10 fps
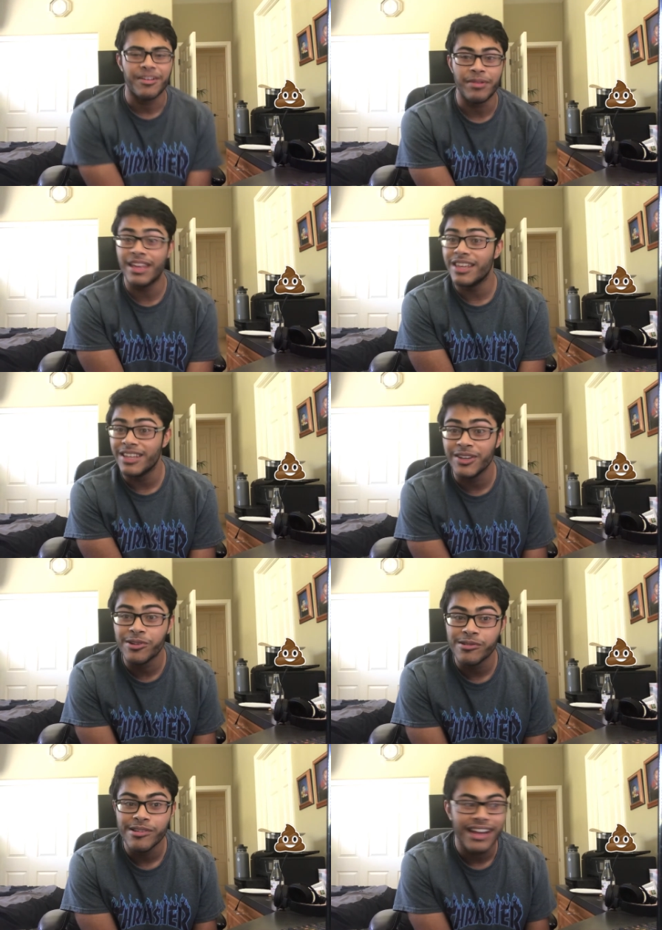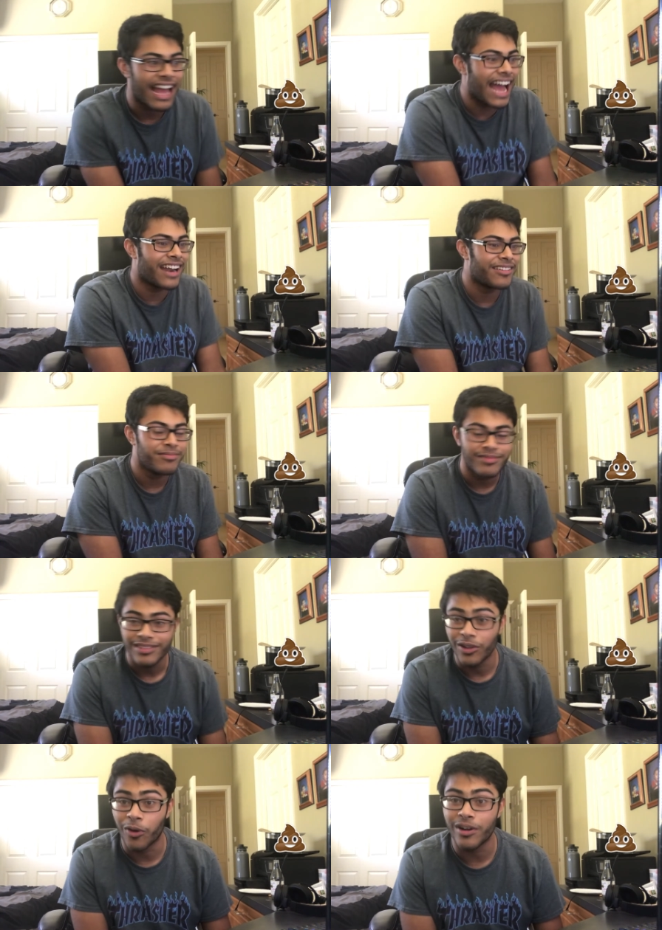Me, you, Adam,
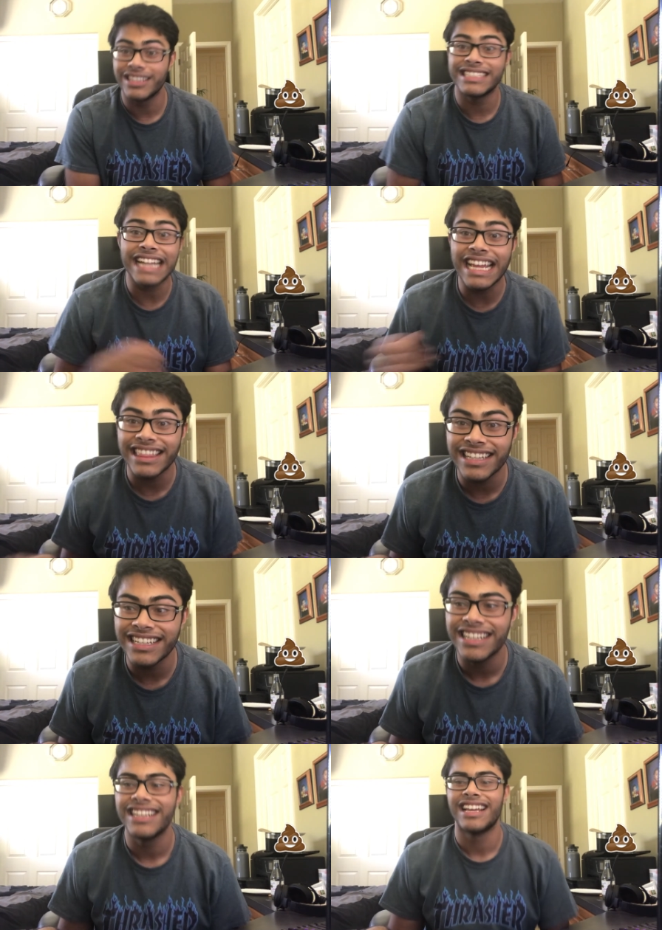Lawrance, Nathan,